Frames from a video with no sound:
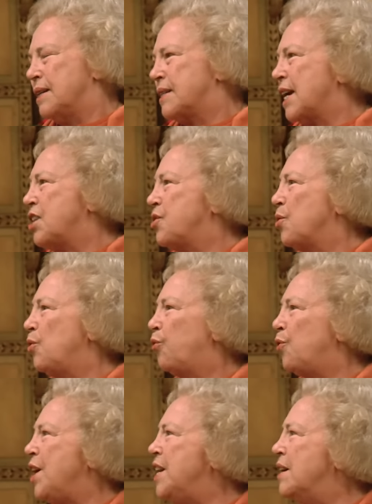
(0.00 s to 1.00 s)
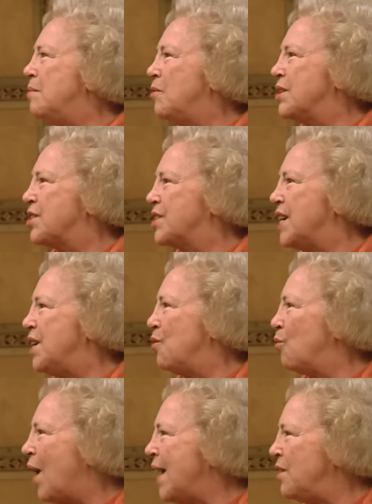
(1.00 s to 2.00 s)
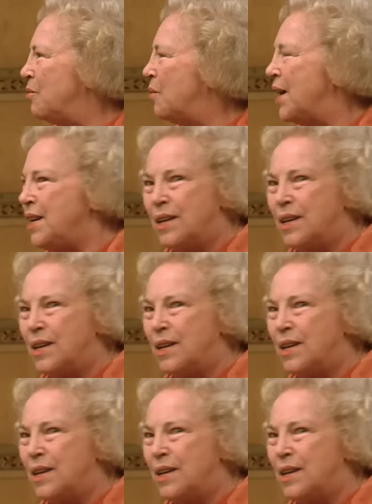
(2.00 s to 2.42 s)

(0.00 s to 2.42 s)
sexual freedom was the right way